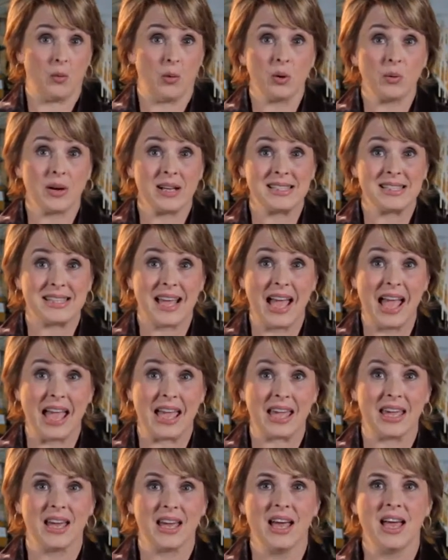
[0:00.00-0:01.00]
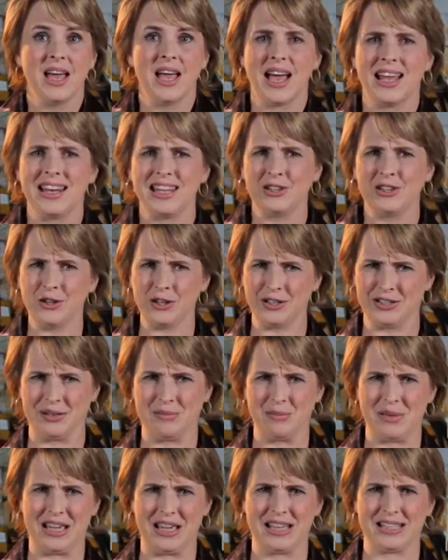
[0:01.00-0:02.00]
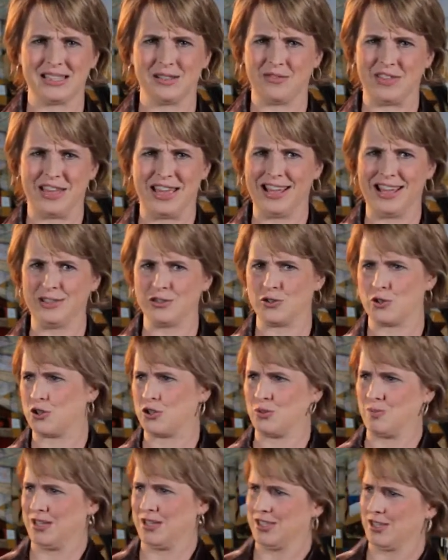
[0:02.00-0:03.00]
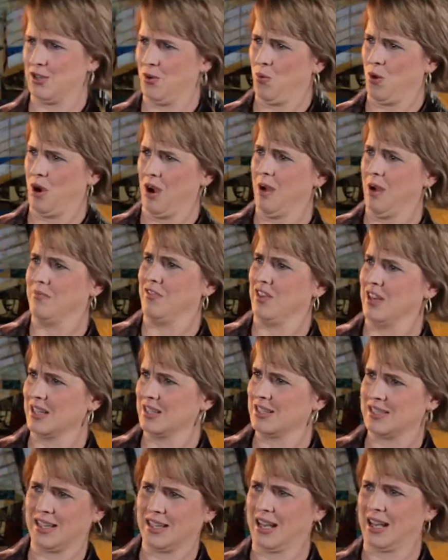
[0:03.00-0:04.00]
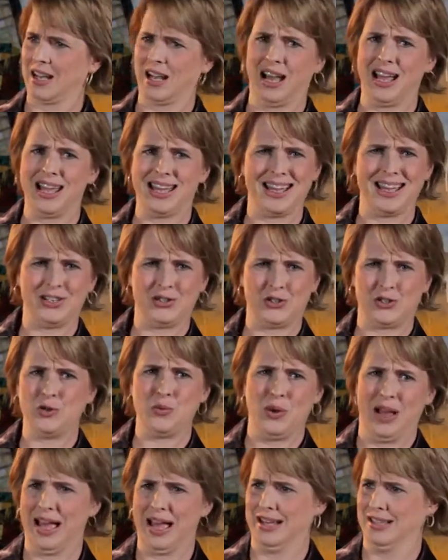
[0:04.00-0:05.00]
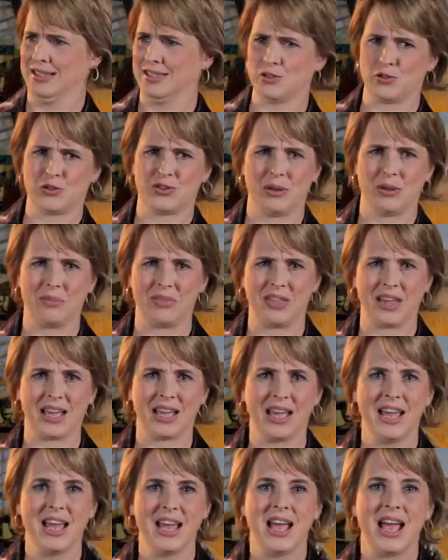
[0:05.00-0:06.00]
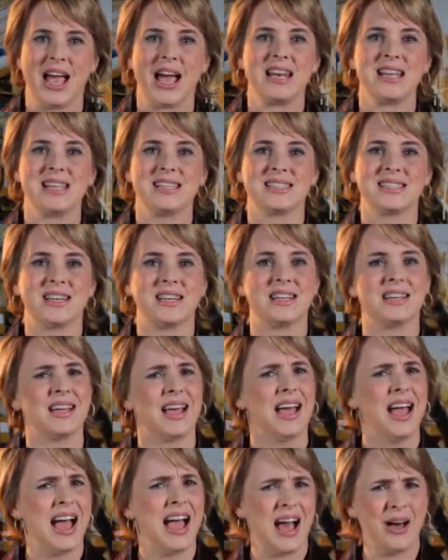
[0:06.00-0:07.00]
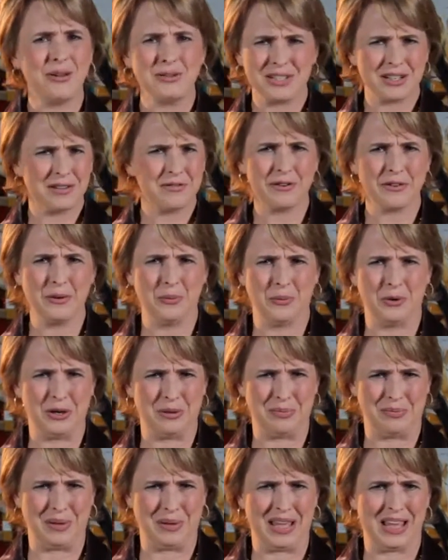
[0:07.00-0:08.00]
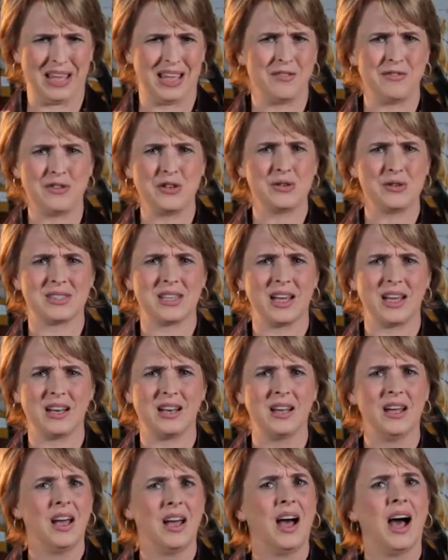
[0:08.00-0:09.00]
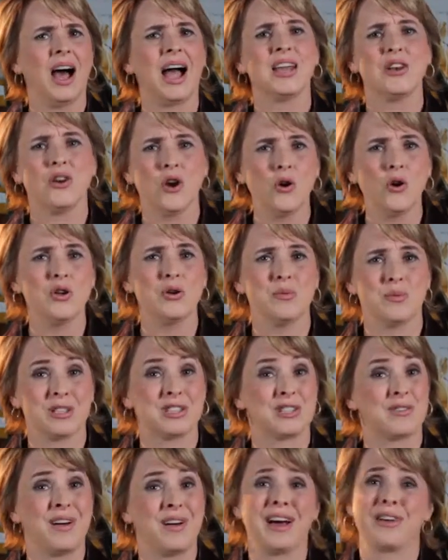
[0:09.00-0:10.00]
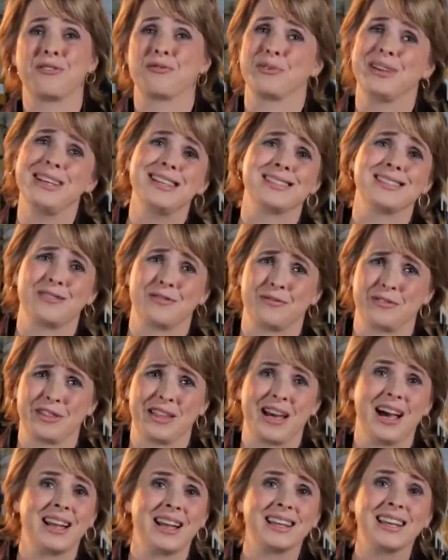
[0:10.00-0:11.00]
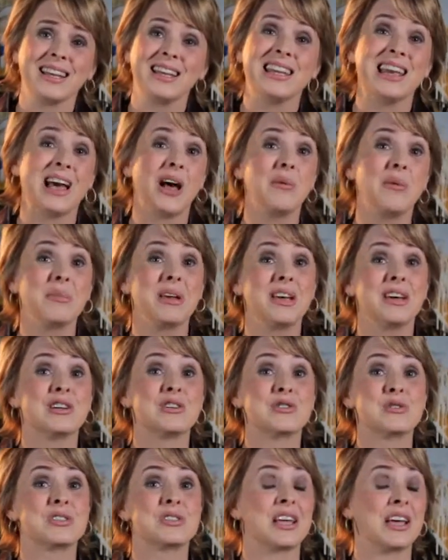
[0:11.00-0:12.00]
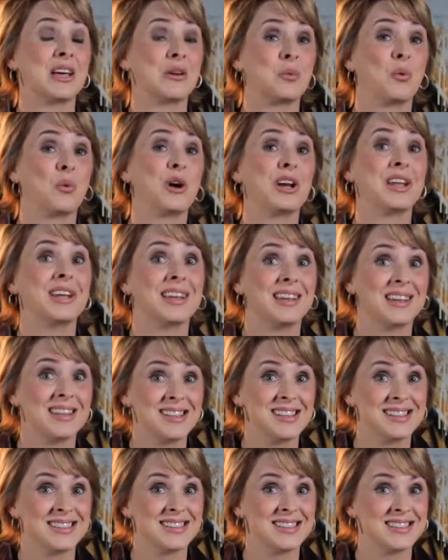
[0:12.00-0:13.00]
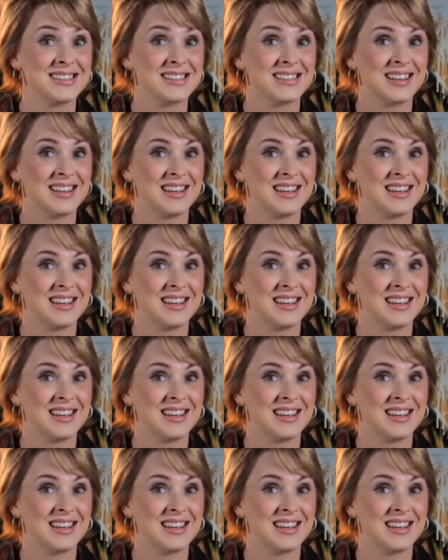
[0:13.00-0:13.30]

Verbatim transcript: What do I say? And he looked at me as if the answer should be so obvious, like I had two heads or something. And he said, how different would it be if you said, I know you must have had a reason for that. Can you help me understand what it is?